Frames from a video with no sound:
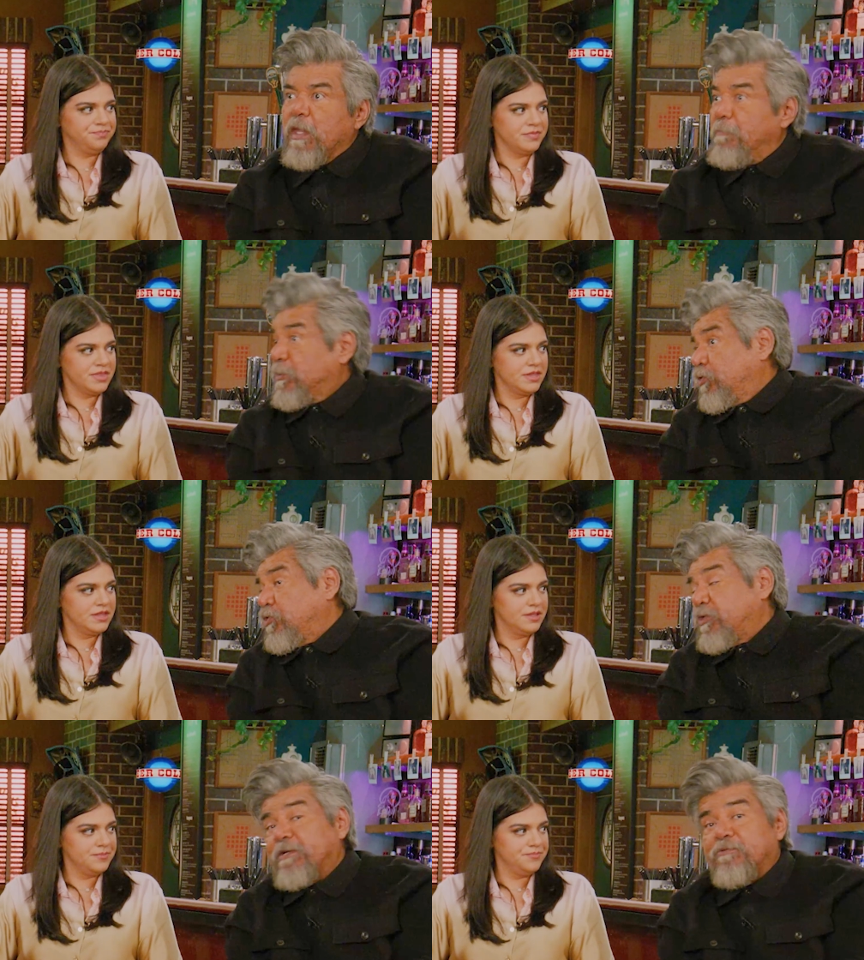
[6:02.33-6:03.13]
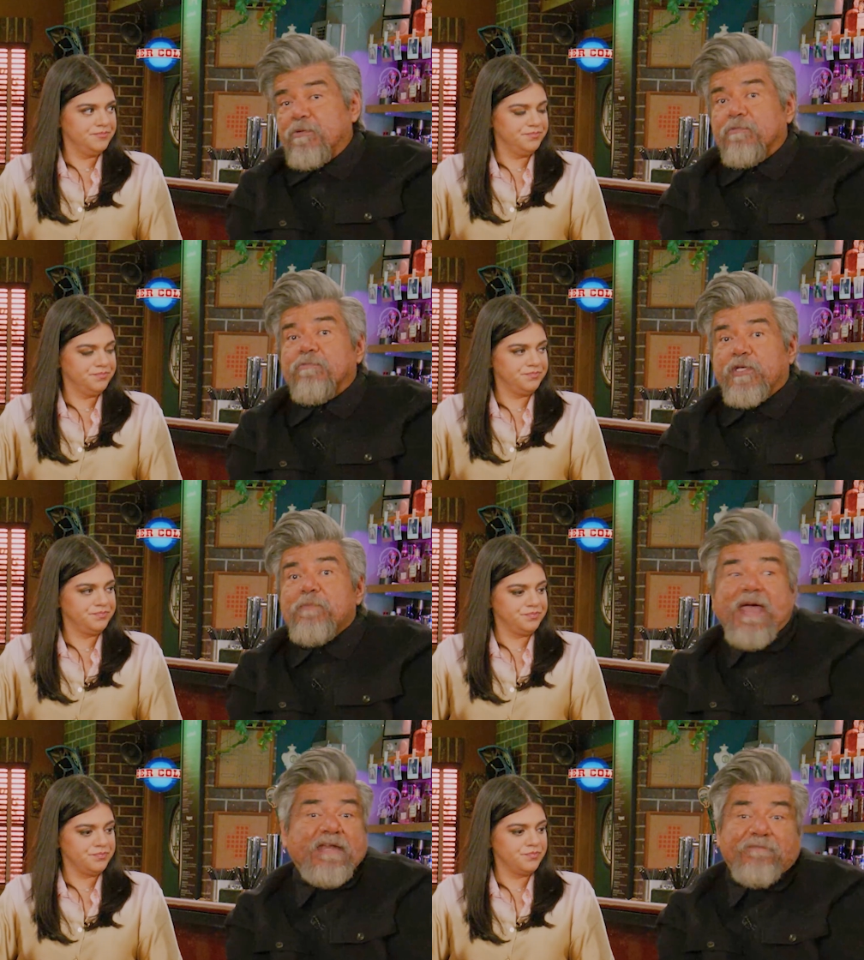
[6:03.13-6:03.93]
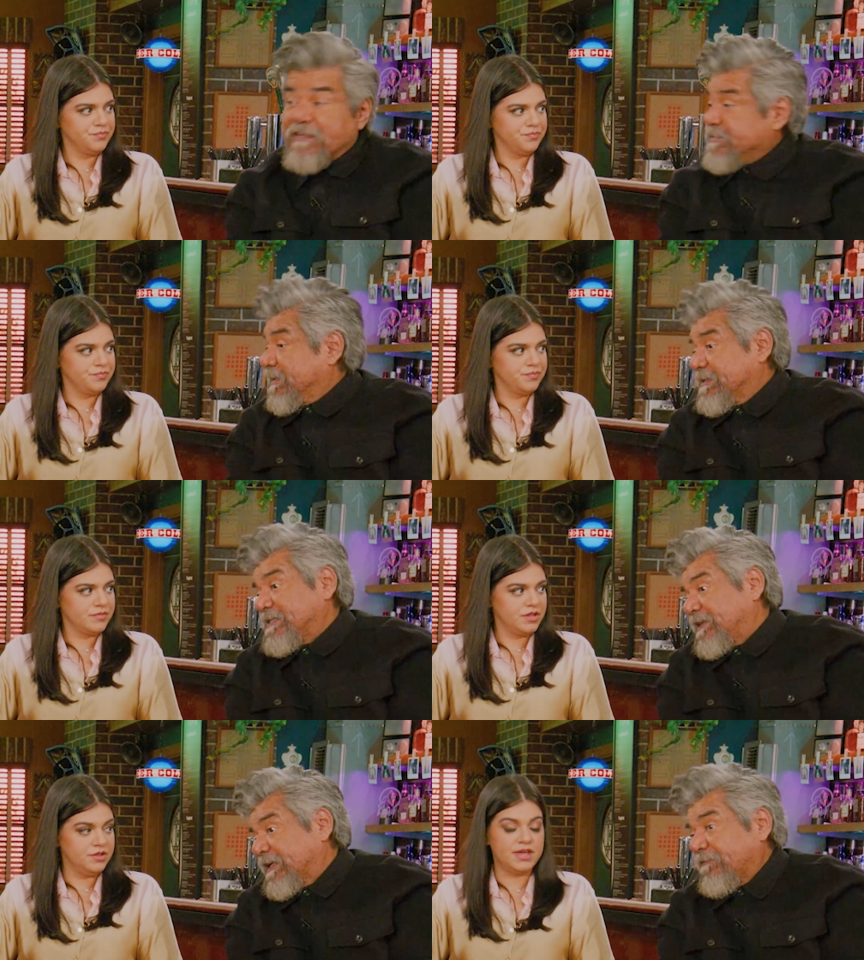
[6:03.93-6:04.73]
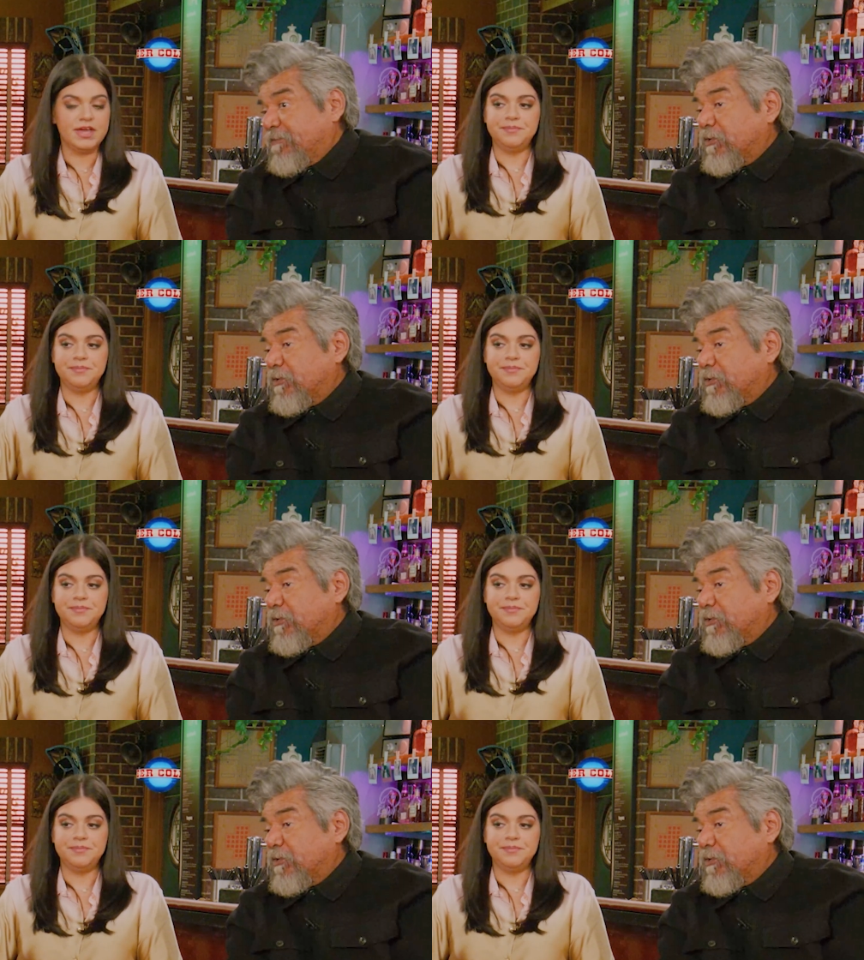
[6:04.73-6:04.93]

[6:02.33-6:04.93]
Speaker 1: But you know, you can you can manifest things. I think you if can.